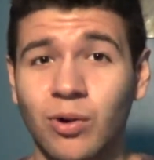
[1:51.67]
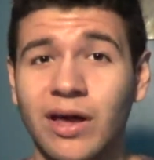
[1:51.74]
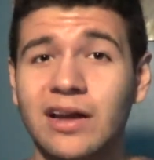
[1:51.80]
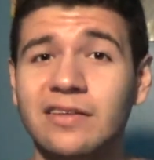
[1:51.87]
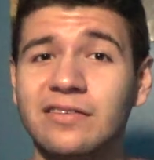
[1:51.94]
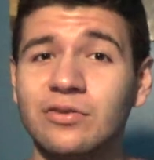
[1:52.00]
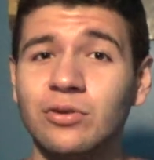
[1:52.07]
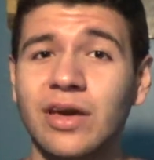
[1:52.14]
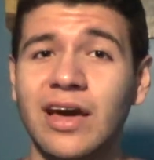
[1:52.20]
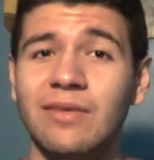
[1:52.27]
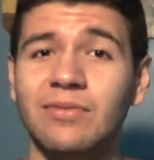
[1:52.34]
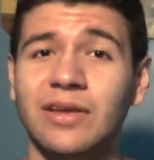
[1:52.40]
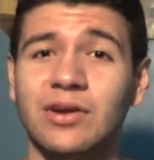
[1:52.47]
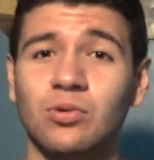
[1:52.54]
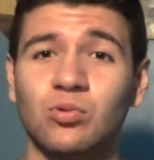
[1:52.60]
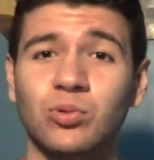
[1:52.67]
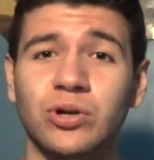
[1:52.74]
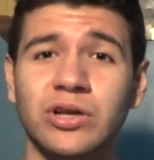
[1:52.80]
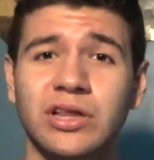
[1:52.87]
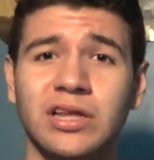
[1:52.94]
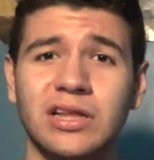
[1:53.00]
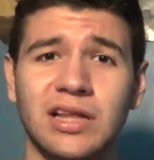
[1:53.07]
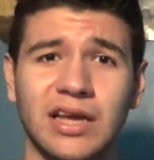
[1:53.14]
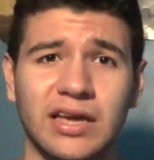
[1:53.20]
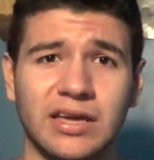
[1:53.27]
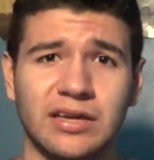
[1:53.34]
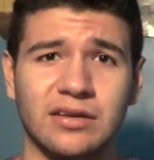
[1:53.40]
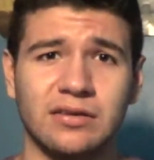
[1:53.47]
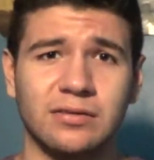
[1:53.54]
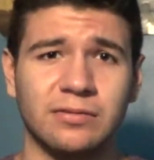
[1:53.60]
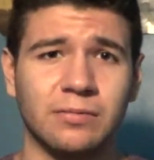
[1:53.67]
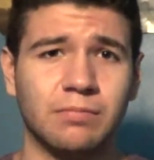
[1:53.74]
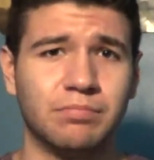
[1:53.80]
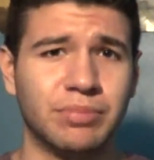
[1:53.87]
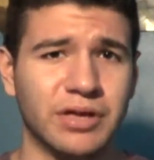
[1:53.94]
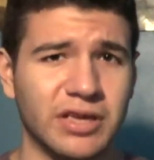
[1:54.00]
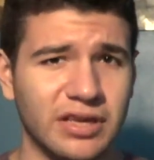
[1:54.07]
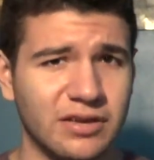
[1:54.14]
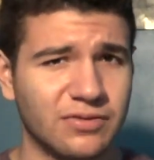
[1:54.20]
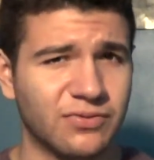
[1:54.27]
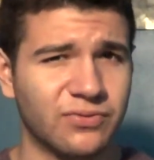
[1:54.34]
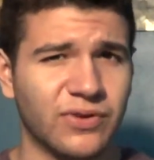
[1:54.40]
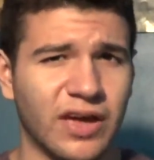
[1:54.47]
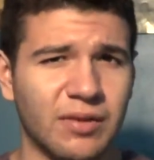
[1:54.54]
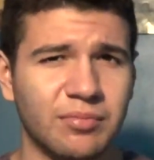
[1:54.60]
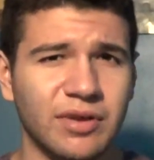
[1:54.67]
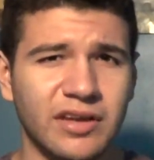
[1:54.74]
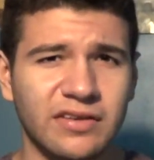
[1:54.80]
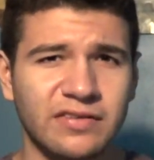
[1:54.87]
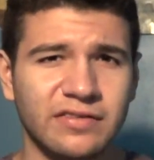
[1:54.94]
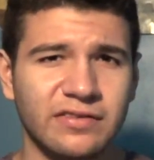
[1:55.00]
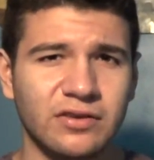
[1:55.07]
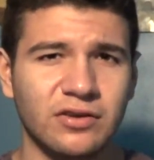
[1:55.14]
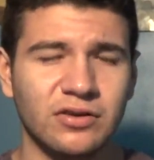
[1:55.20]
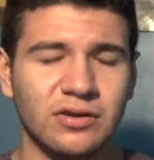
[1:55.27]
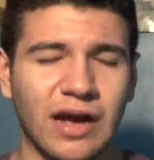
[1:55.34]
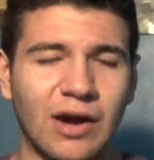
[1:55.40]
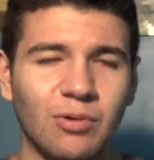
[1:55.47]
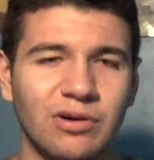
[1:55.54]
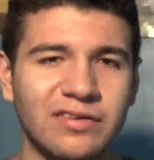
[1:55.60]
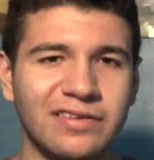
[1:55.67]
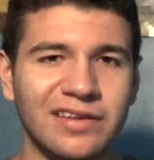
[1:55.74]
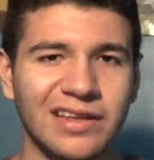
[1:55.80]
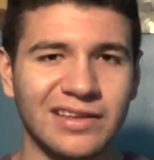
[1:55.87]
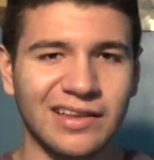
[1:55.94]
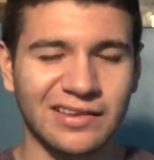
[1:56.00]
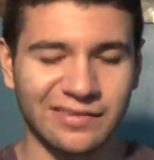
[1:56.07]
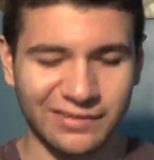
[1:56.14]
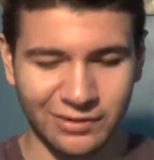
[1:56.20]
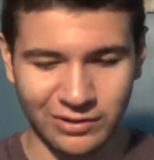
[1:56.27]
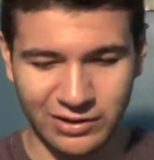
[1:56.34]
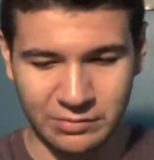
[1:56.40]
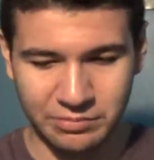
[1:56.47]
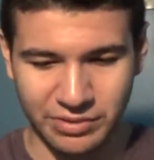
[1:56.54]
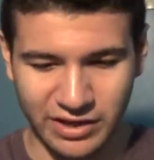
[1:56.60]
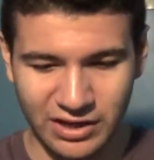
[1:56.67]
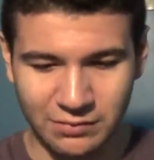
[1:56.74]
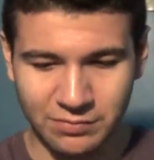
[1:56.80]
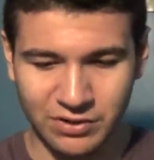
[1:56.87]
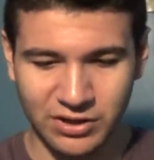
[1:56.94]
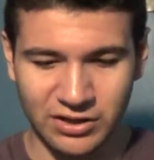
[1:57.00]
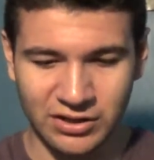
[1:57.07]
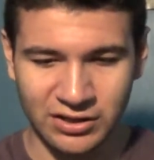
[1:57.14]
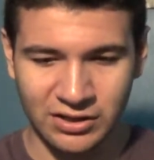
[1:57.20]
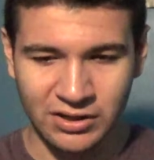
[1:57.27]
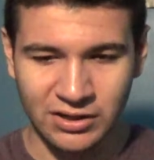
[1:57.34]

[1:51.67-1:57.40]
Wait until you have like a really like big fan base, or I wouldn't say like necessarily big, but